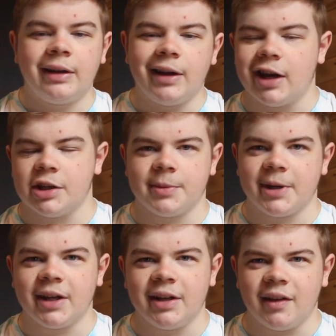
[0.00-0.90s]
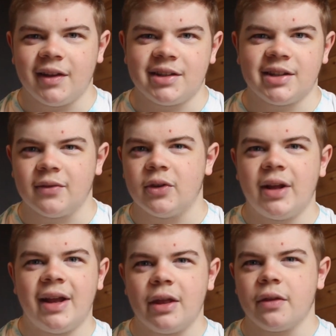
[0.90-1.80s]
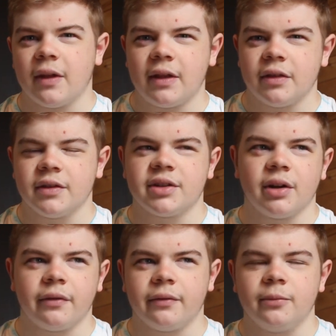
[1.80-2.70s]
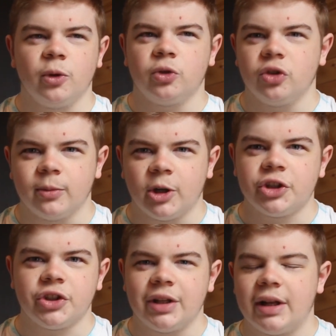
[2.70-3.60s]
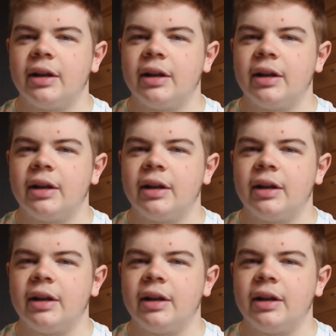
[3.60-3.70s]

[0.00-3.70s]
as we get into like 7th, 8th, 9th and stuff, not too much, and then